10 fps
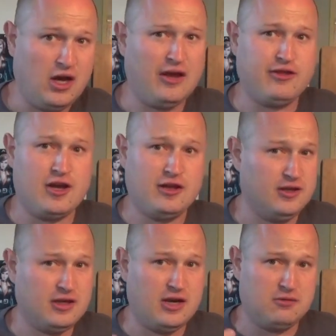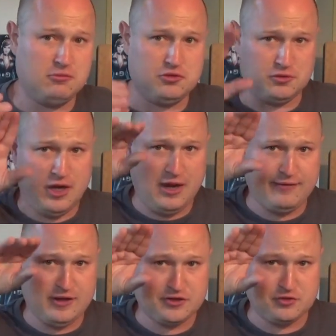I thought the animals would
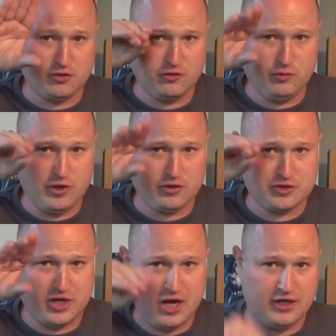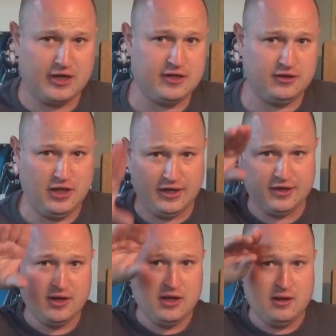have that sort of weird talking,
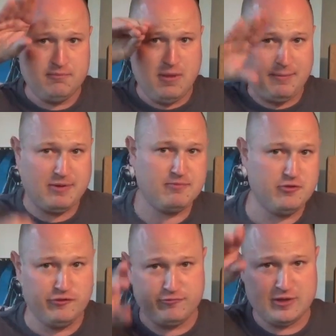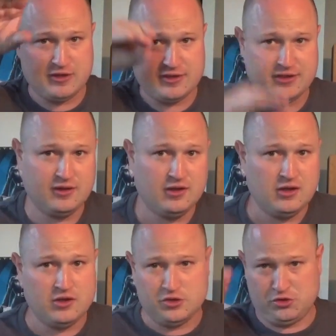like Muppet movement,
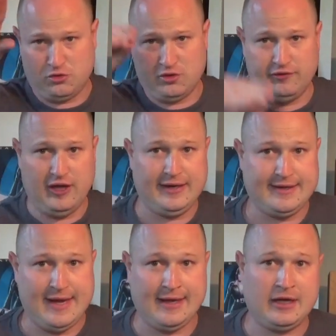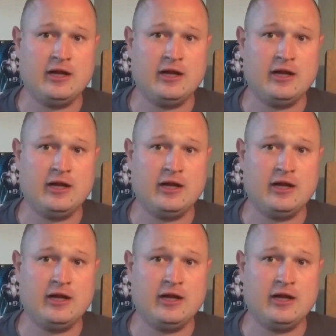sort of like that.